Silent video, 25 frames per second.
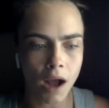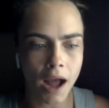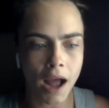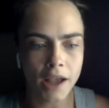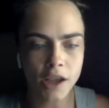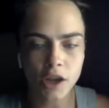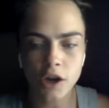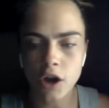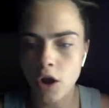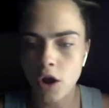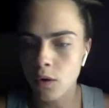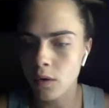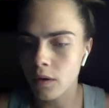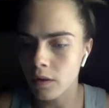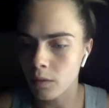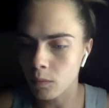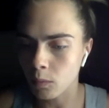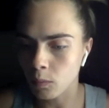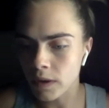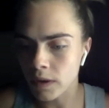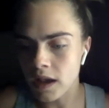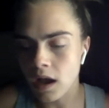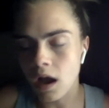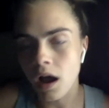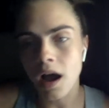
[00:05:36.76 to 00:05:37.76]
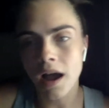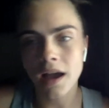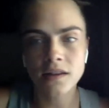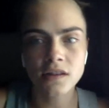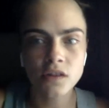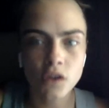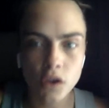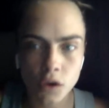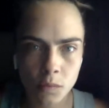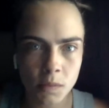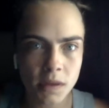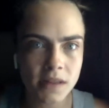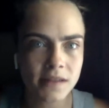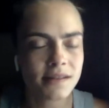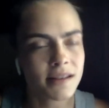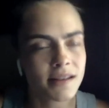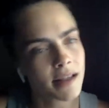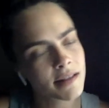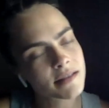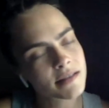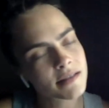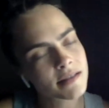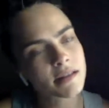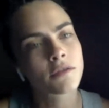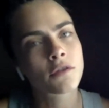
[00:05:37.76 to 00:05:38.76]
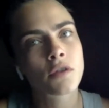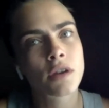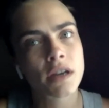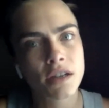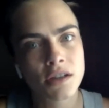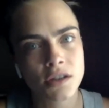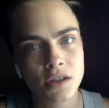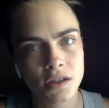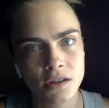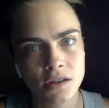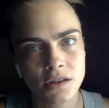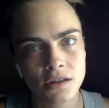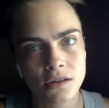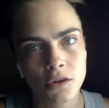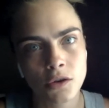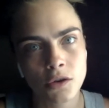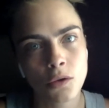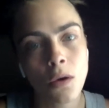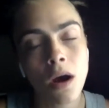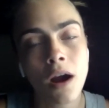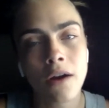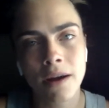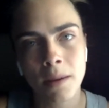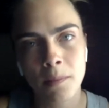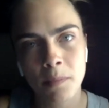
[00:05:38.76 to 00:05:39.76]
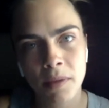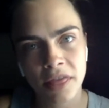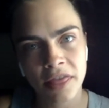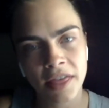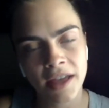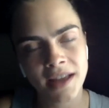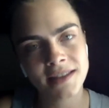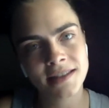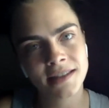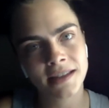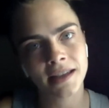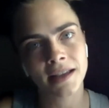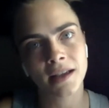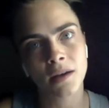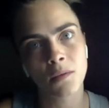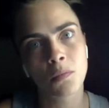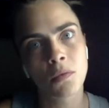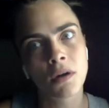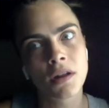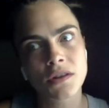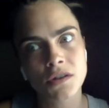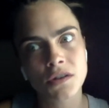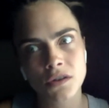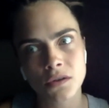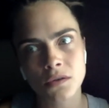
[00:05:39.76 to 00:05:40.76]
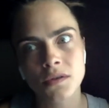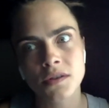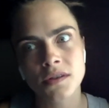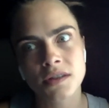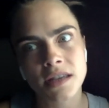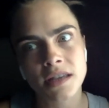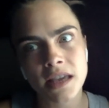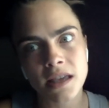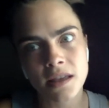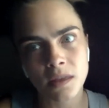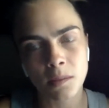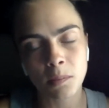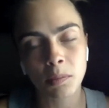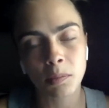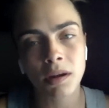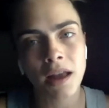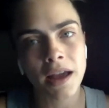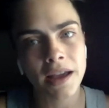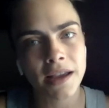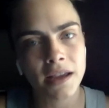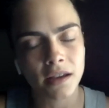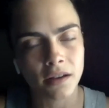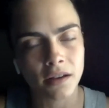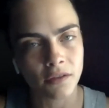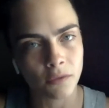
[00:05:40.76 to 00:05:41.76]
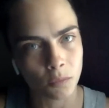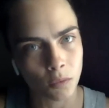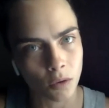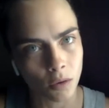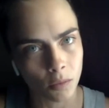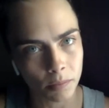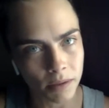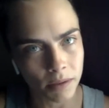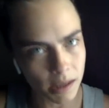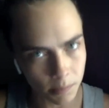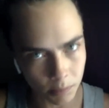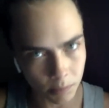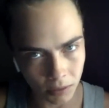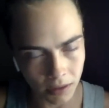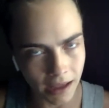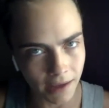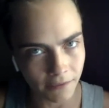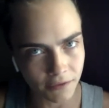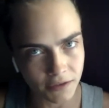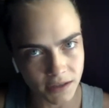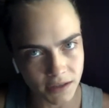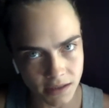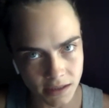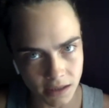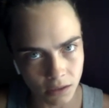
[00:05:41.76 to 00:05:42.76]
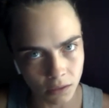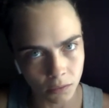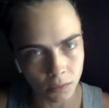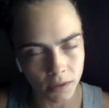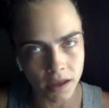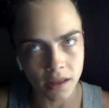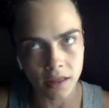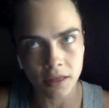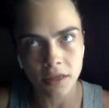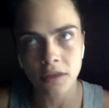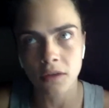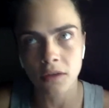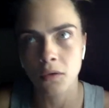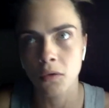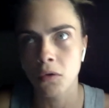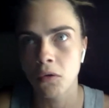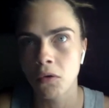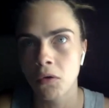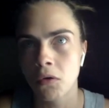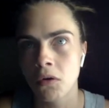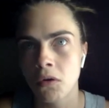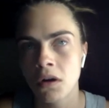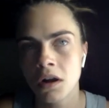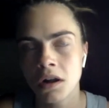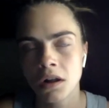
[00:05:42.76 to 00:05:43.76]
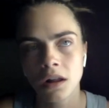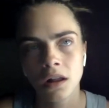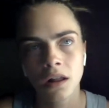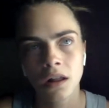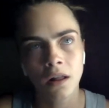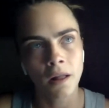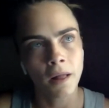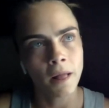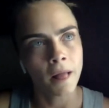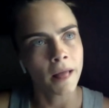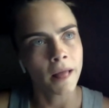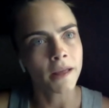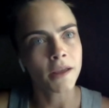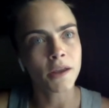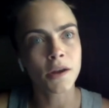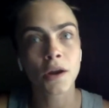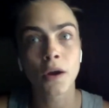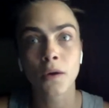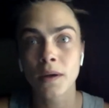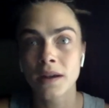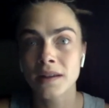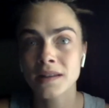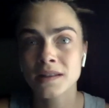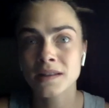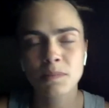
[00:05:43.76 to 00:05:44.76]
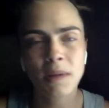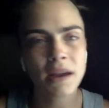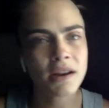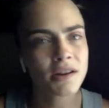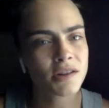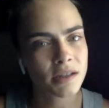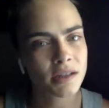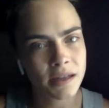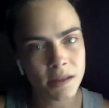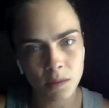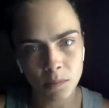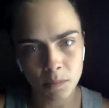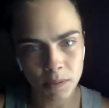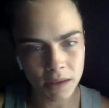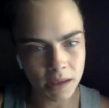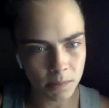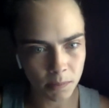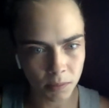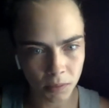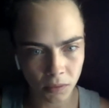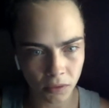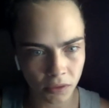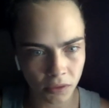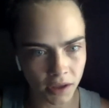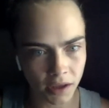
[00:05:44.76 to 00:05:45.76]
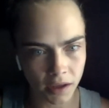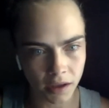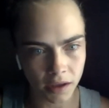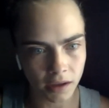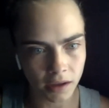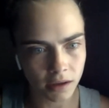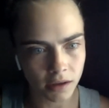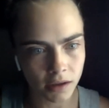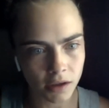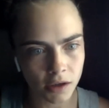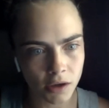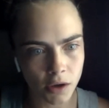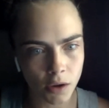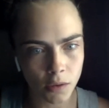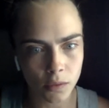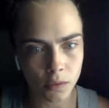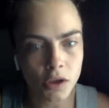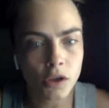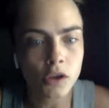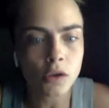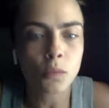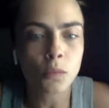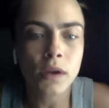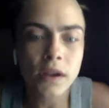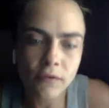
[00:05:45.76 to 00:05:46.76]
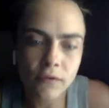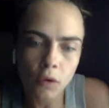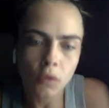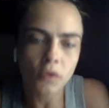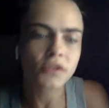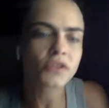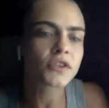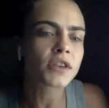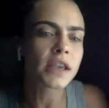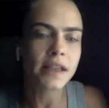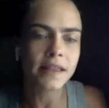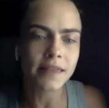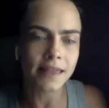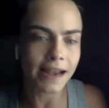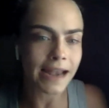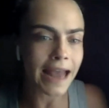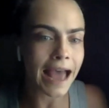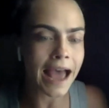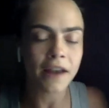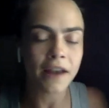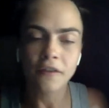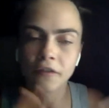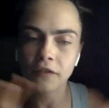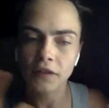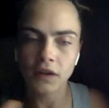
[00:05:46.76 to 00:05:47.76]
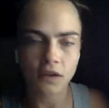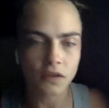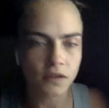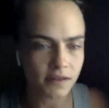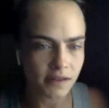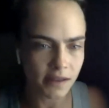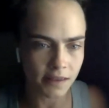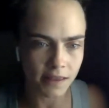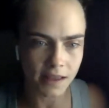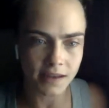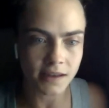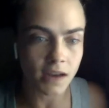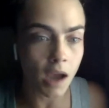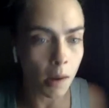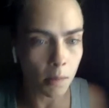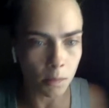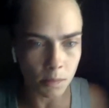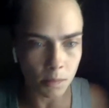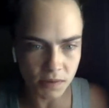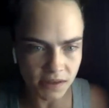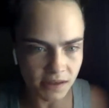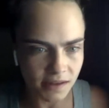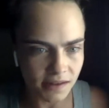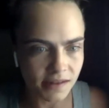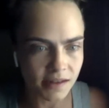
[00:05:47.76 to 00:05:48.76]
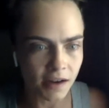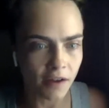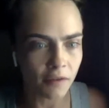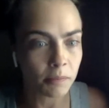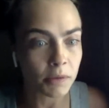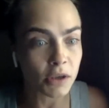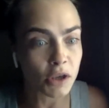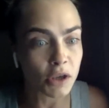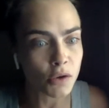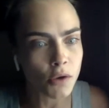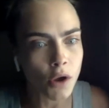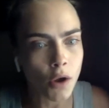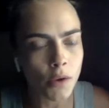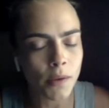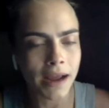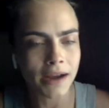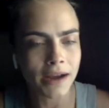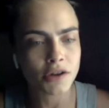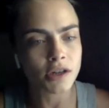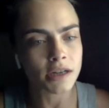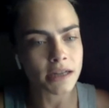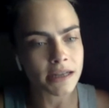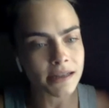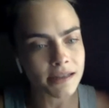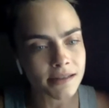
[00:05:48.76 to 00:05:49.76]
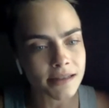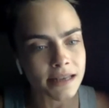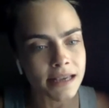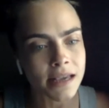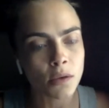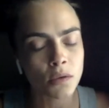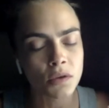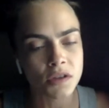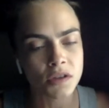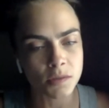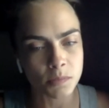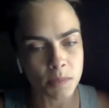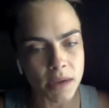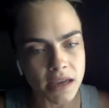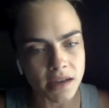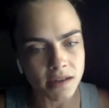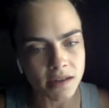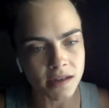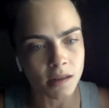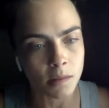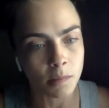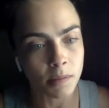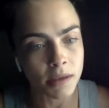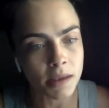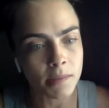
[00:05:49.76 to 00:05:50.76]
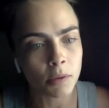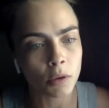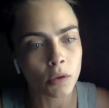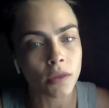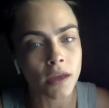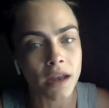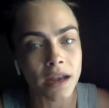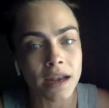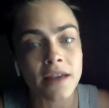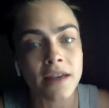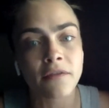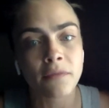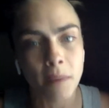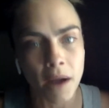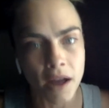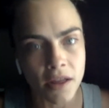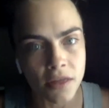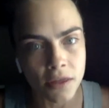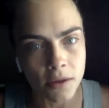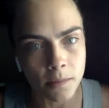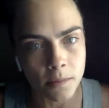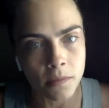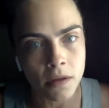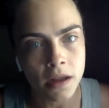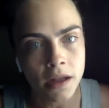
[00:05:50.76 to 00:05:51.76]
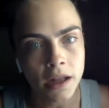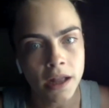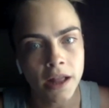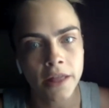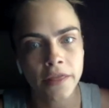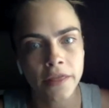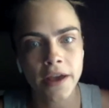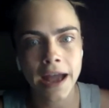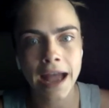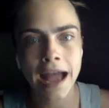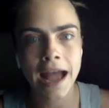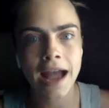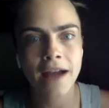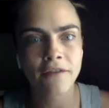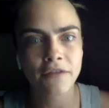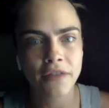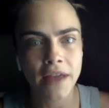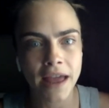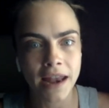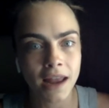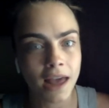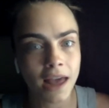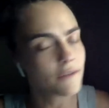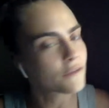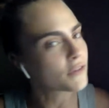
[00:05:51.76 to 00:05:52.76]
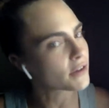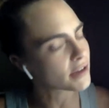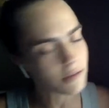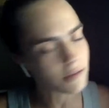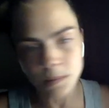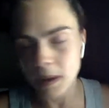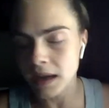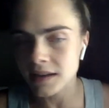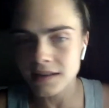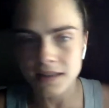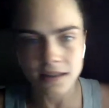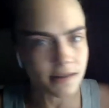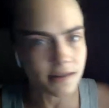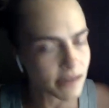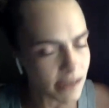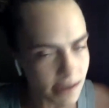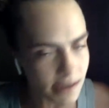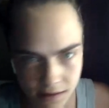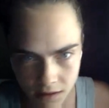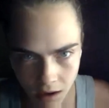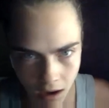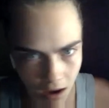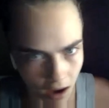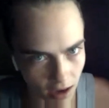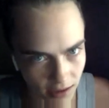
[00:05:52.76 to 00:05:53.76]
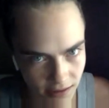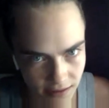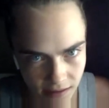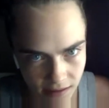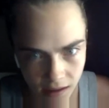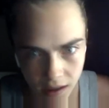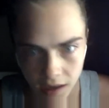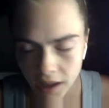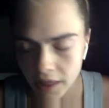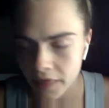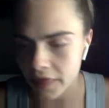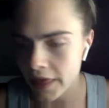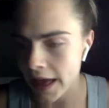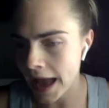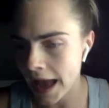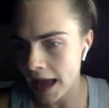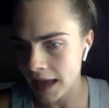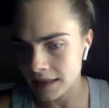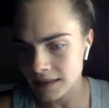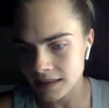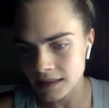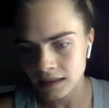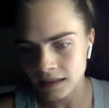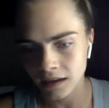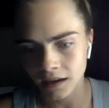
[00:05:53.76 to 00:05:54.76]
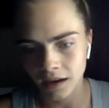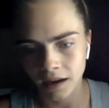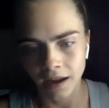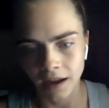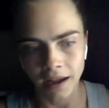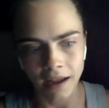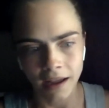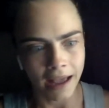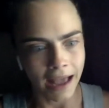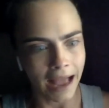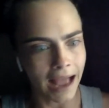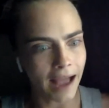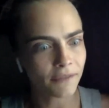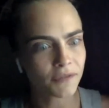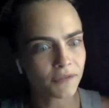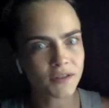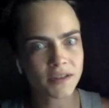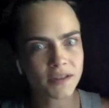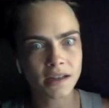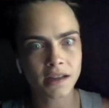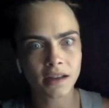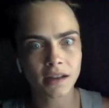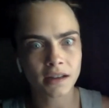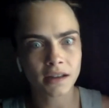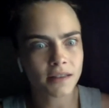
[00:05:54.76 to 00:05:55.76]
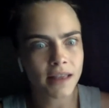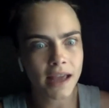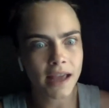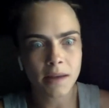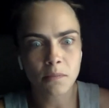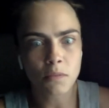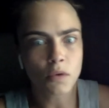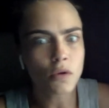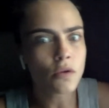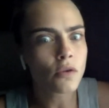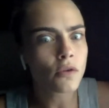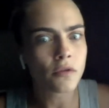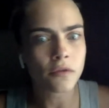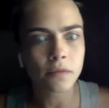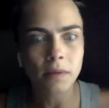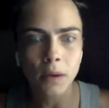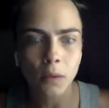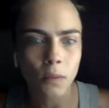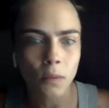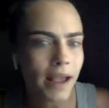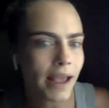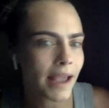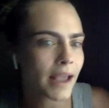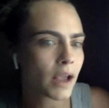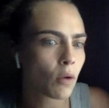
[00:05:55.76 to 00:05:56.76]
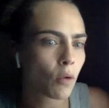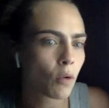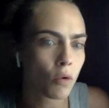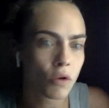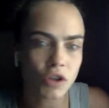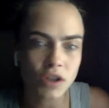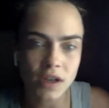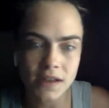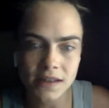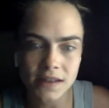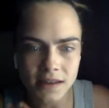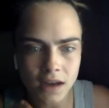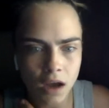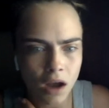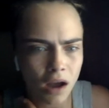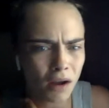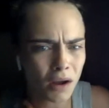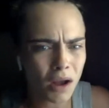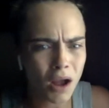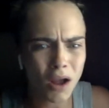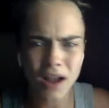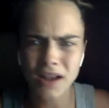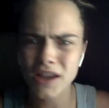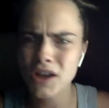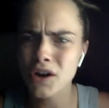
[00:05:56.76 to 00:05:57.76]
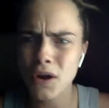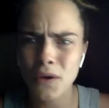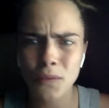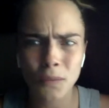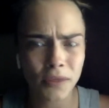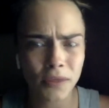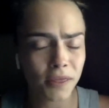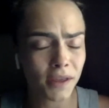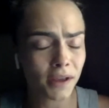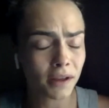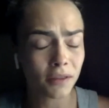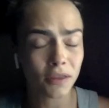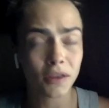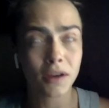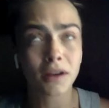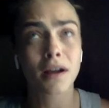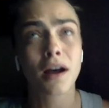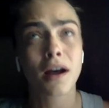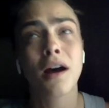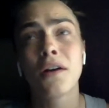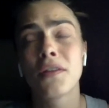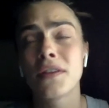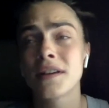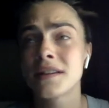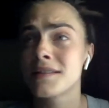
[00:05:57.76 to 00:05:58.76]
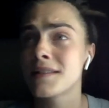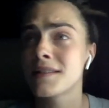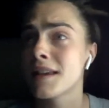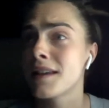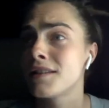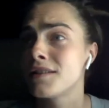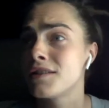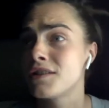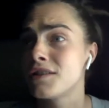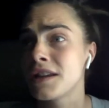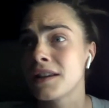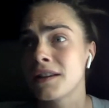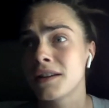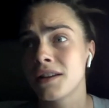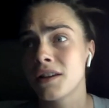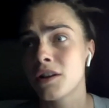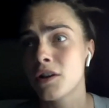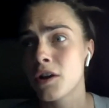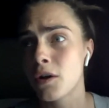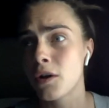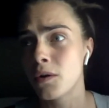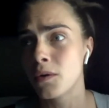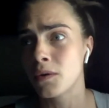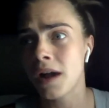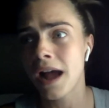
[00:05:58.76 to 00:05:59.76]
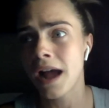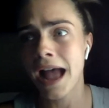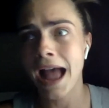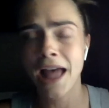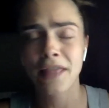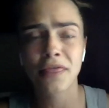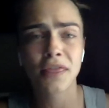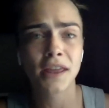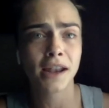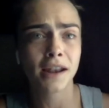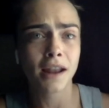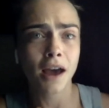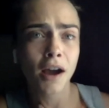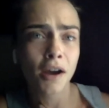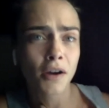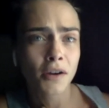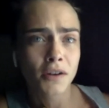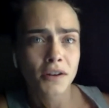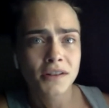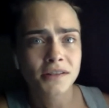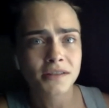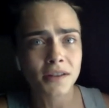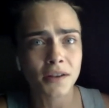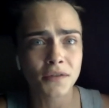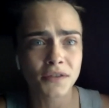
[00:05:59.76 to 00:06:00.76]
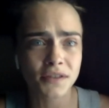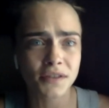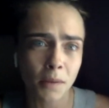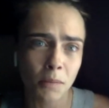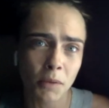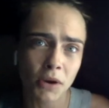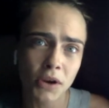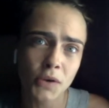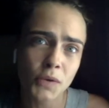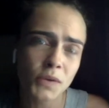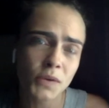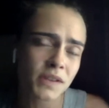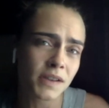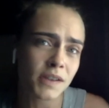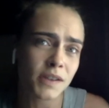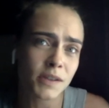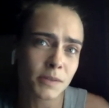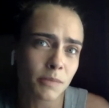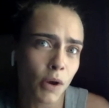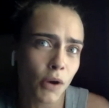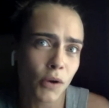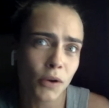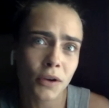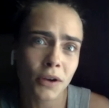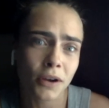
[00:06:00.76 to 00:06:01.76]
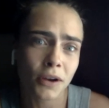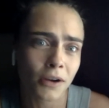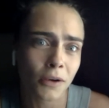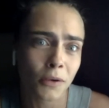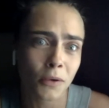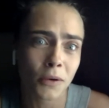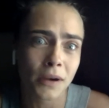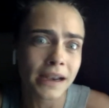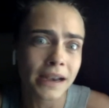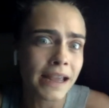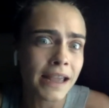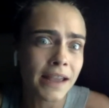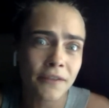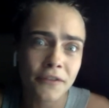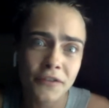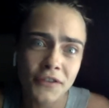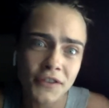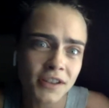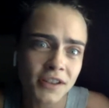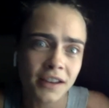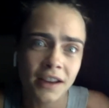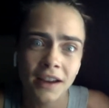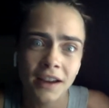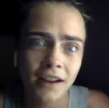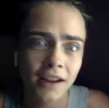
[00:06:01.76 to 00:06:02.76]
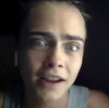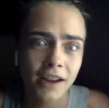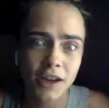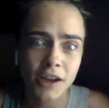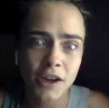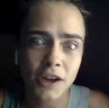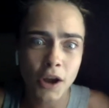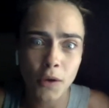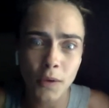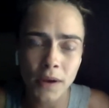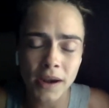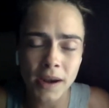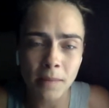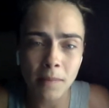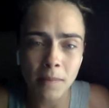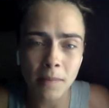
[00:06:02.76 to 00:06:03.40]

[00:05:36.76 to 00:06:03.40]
you know, we are as human sensitive creatures who are empathetic. And once you see the plight of what people have to deal with, or, you know, especially the people that, you know, we've all seen the landfills and the dumps and stuff, but you don't actually see or speak to the people that live by them, that have their life expectancies cut, that have to then move away, or just are, you know, with the girl that says she, you know, had the lungs of someone who's a smoker, or lived, you know, in a